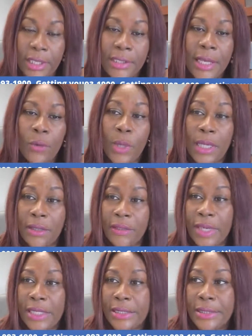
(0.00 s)
Now,
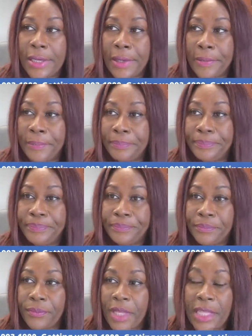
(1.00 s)
well, there's
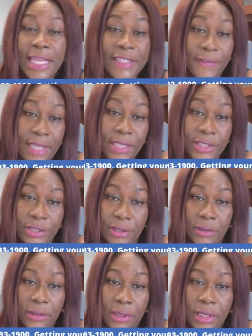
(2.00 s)

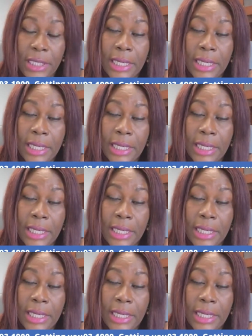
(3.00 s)
financial.